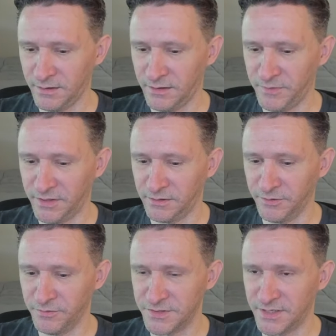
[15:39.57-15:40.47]
Let me clear
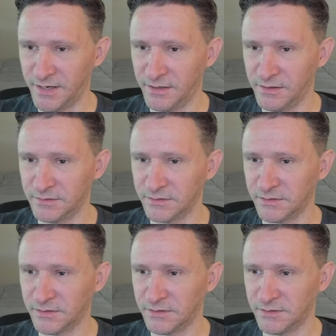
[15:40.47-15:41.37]
this out.
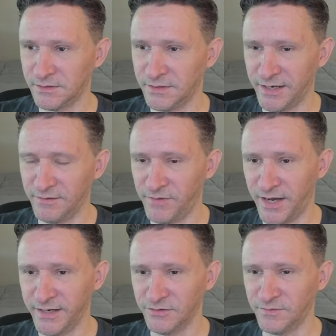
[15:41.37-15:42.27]
Negative
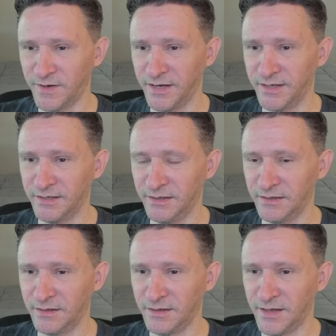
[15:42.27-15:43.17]
9 is fine.
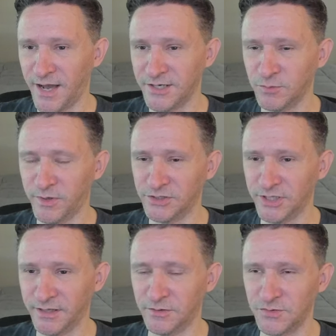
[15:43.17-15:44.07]
I just want to
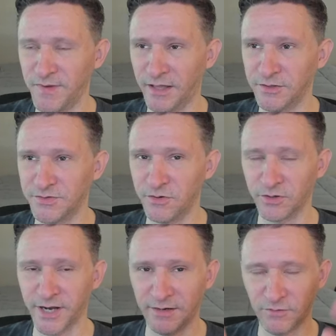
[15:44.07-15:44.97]
check those values that are
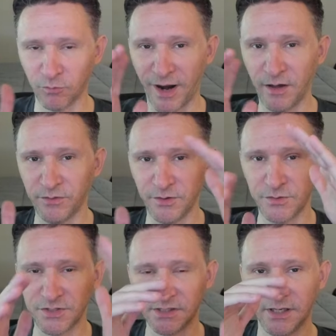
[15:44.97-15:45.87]
kind of around
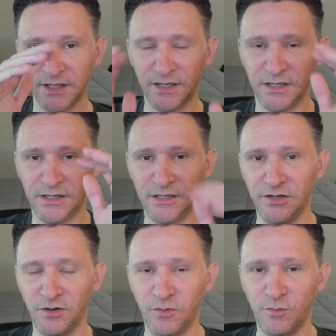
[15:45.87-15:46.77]
those, you
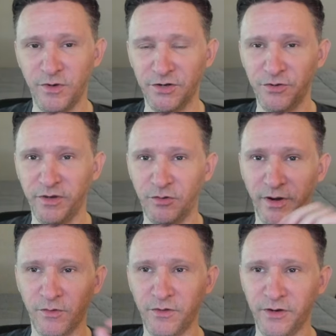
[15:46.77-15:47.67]
know, when you're doing
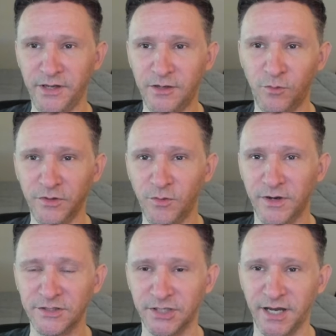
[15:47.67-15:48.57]
greater than or equal, you
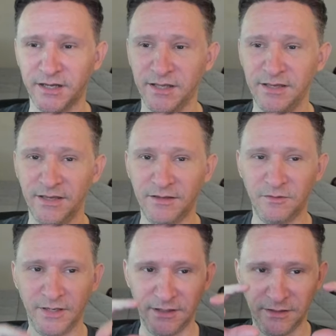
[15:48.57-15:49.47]
want to check
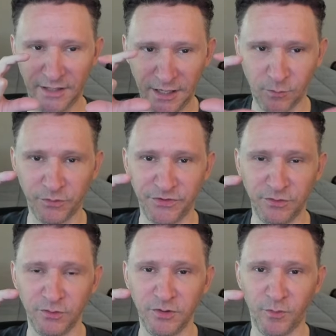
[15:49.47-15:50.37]
equal
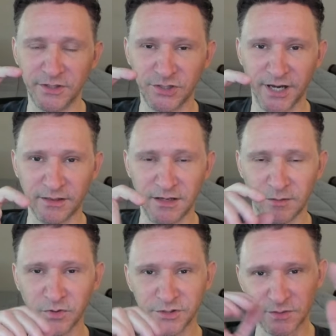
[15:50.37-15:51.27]
to, you want to check the
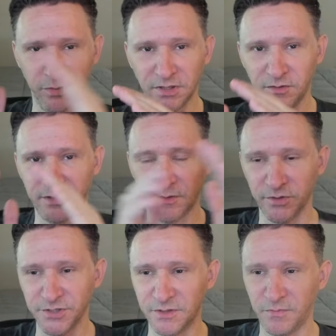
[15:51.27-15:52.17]
number just below it, the number
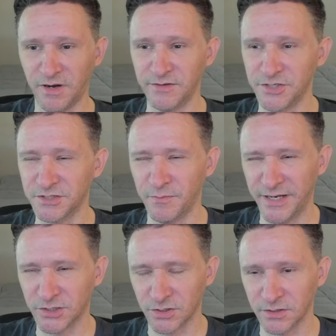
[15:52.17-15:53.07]
just above it, just to
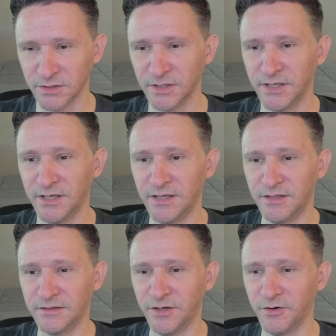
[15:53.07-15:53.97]
make sure
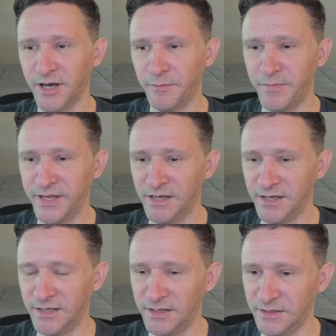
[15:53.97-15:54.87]
that you're not making
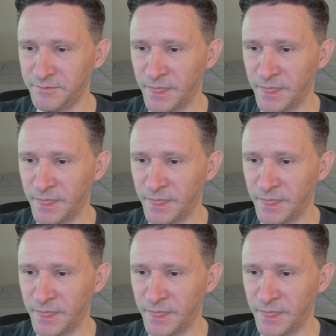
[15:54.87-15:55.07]
any,